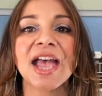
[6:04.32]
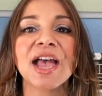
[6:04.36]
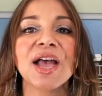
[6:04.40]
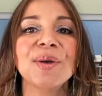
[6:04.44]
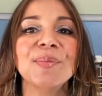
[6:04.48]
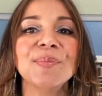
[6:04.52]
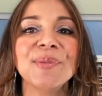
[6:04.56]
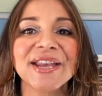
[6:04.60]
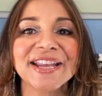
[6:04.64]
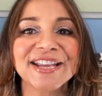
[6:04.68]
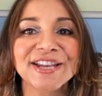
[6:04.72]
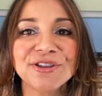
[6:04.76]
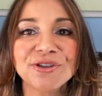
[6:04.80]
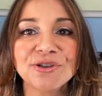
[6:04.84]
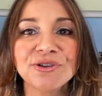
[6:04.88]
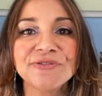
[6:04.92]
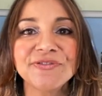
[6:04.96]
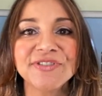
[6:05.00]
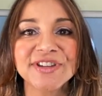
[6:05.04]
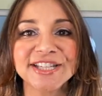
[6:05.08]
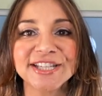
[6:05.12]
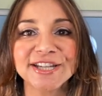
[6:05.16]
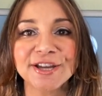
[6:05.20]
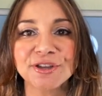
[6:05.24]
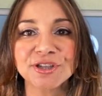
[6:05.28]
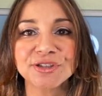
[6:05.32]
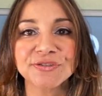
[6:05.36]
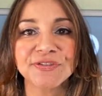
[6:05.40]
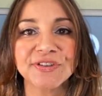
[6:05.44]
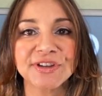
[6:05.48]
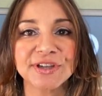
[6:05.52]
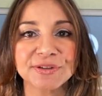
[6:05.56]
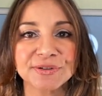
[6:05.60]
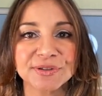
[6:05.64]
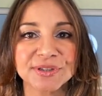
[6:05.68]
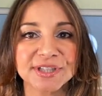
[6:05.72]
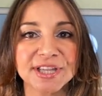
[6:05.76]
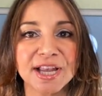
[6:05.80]
Making your videos
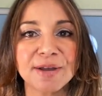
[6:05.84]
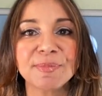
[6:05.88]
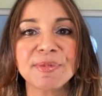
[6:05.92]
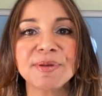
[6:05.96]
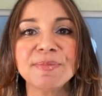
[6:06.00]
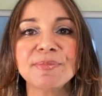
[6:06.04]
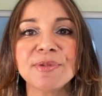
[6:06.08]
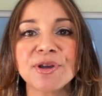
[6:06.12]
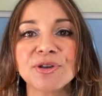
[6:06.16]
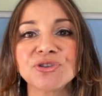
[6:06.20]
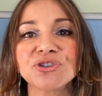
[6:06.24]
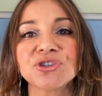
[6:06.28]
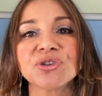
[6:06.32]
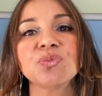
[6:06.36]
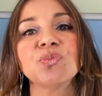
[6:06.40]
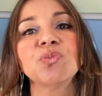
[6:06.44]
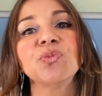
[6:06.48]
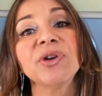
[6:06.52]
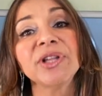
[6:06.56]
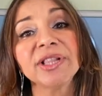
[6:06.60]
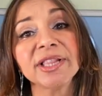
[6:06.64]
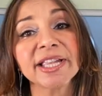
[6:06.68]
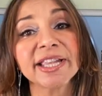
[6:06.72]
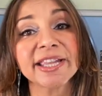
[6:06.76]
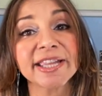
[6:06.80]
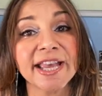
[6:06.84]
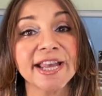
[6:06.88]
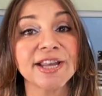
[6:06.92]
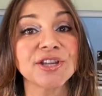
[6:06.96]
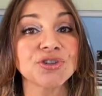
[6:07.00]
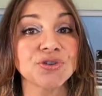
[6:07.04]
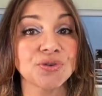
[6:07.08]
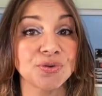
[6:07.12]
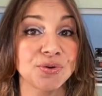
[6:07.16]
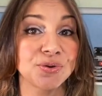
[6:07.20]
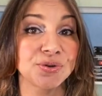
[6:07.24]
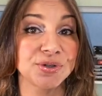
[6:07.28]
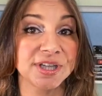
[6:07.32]
feel some emotion will engage
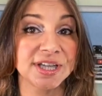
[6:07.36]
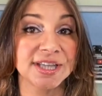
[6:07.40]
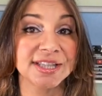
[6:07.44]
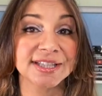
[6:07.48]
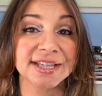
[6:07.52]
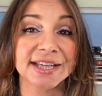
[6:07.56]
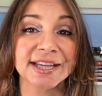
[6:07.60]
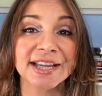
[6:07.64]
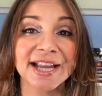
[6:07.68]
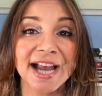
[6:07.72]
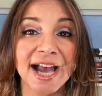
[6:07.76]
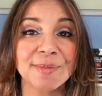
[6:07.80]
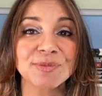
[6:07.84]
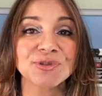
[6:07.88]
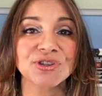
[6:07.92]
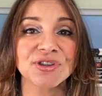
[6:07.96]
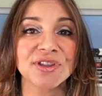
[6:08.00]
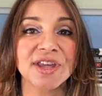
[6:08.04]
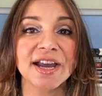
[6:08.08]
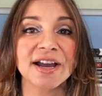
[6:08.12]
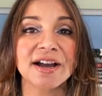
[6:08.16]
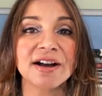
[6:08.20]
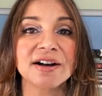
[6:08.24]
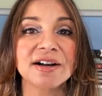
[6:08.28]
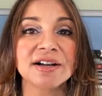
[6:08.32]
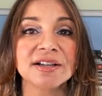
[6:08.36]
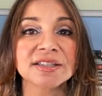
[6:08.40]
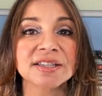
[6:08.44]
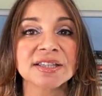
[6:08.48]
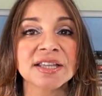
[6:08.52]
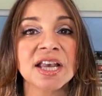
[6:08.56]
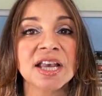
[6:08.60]
your audience and capture their hearts.